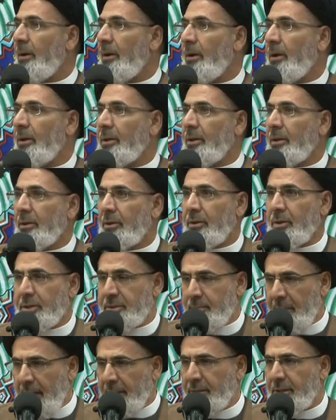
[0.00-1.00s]
on
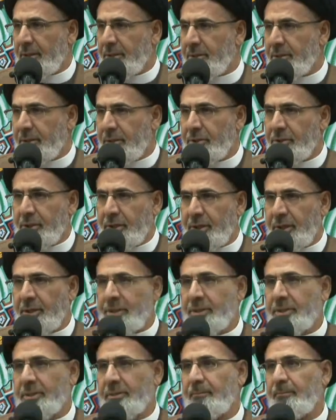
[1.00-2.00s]
cosmetic
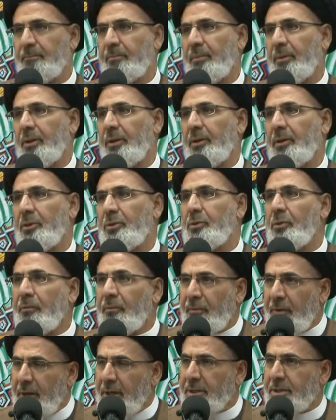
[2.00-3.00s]
surgeries to
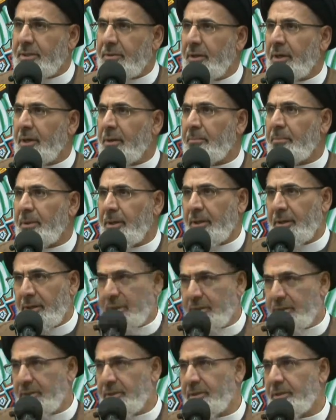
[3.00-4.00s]
fix their
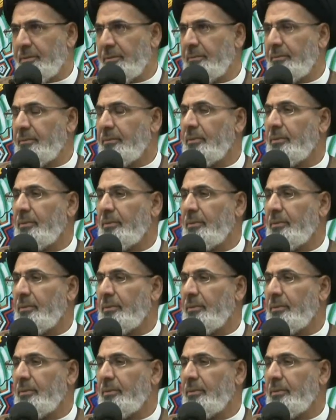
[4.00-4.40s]
appearance.